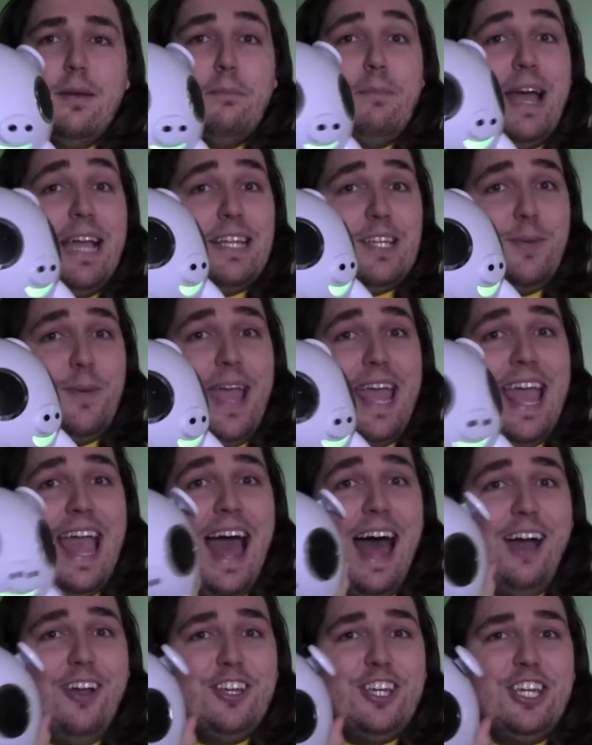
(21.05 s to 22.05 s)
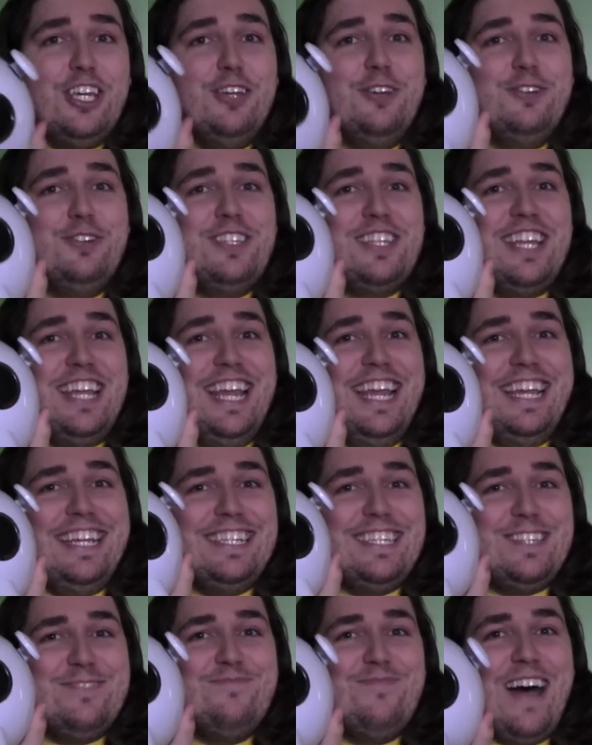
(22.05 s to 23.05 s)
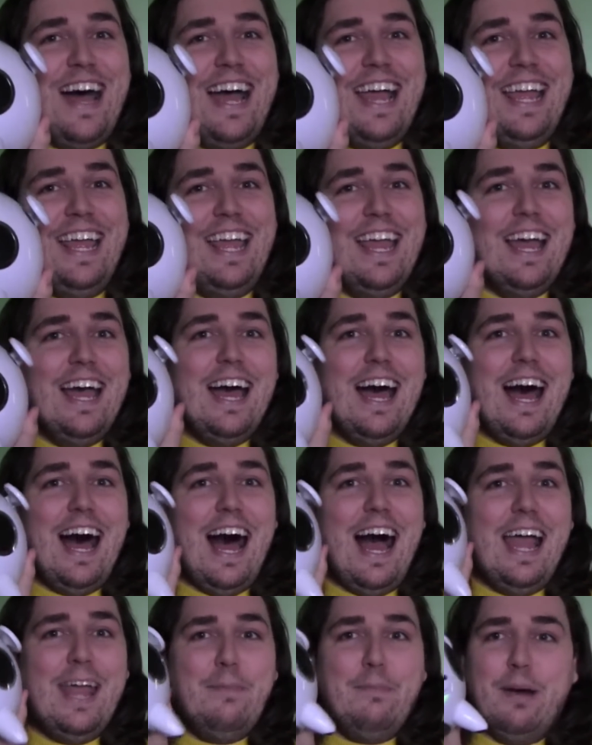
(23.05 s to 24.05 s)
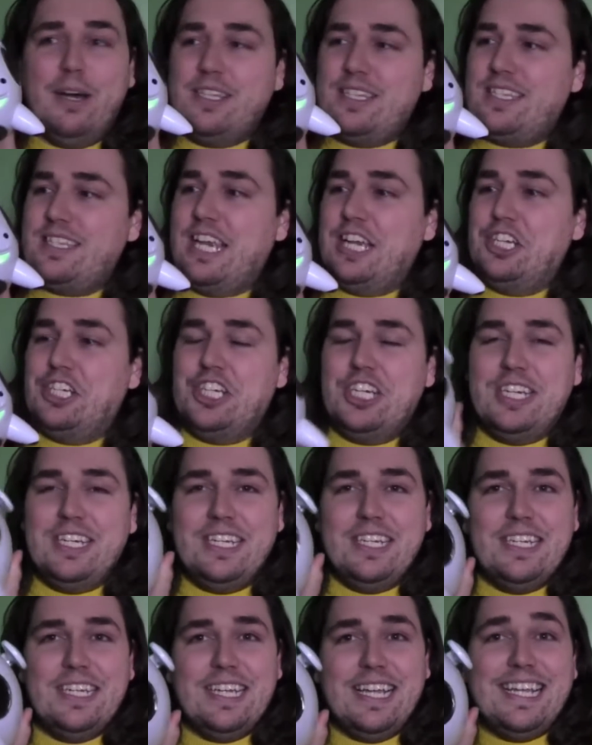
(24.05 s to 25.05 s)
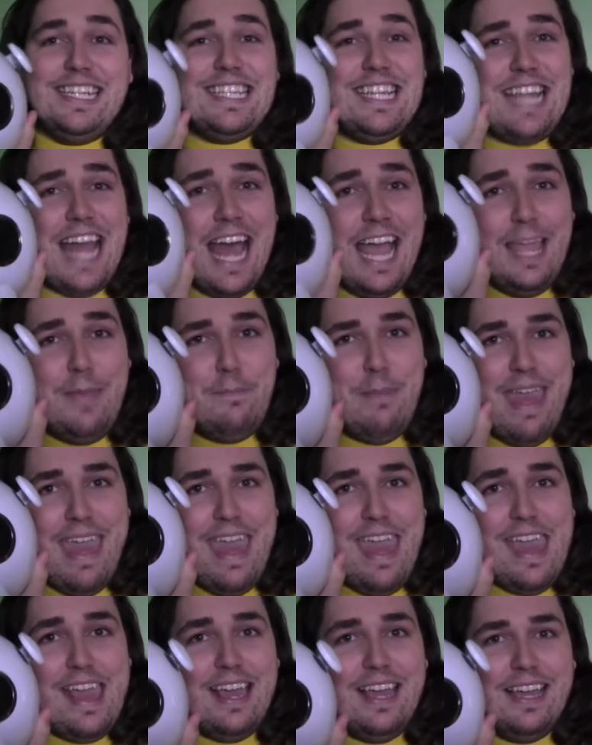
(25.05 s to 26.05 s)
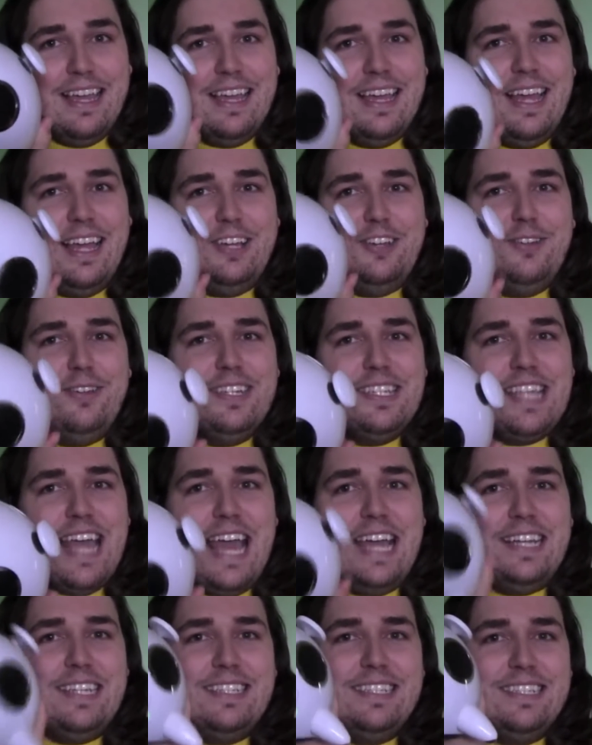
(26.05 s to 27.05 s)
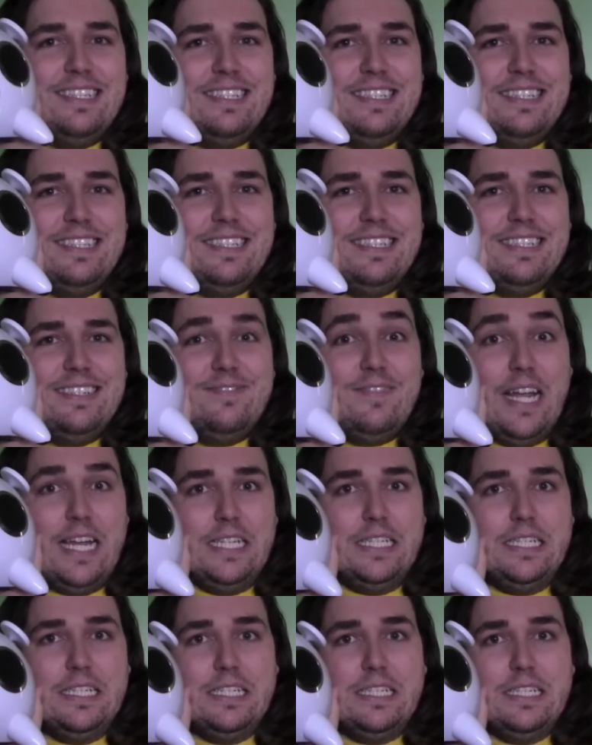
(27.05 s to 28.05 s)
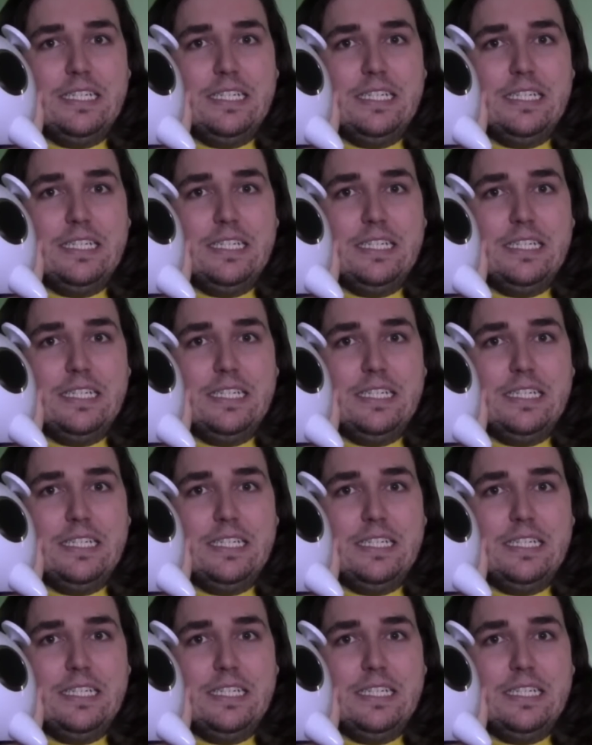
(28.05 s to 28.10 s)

By the way, how cute is my iPod station? It's an iPad. How cool is that? Right.